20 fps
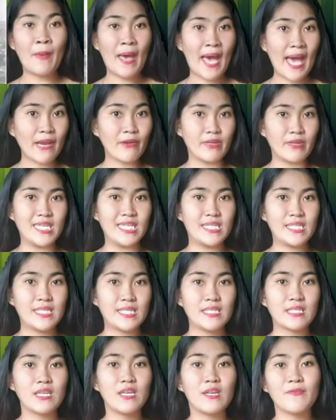Paris
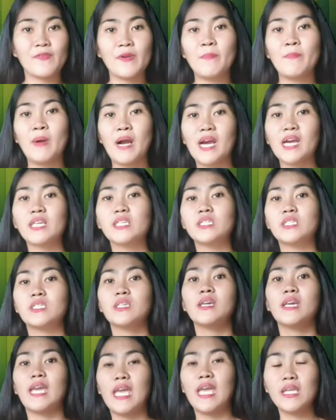from March
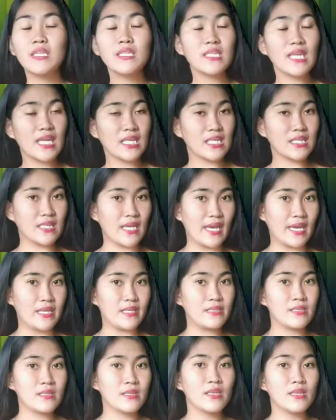
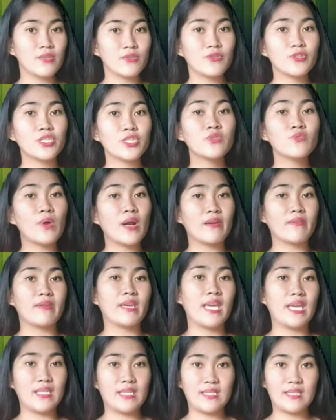1889 to January
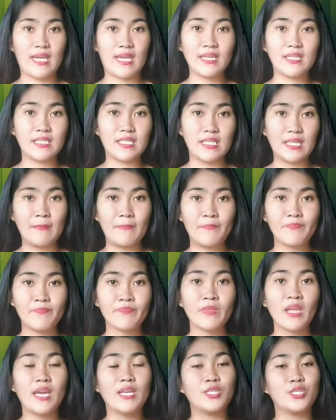1890.
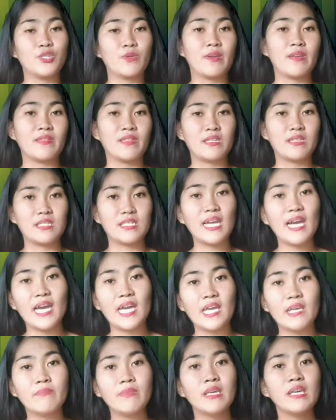And during that
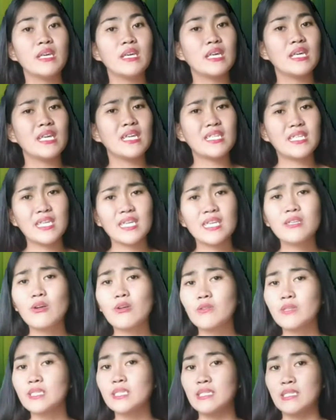time, he did
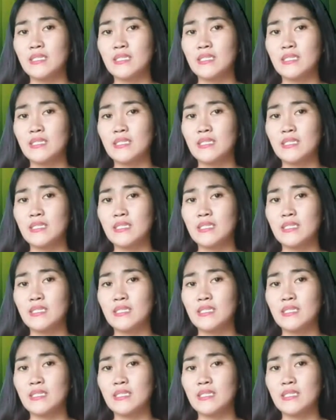all his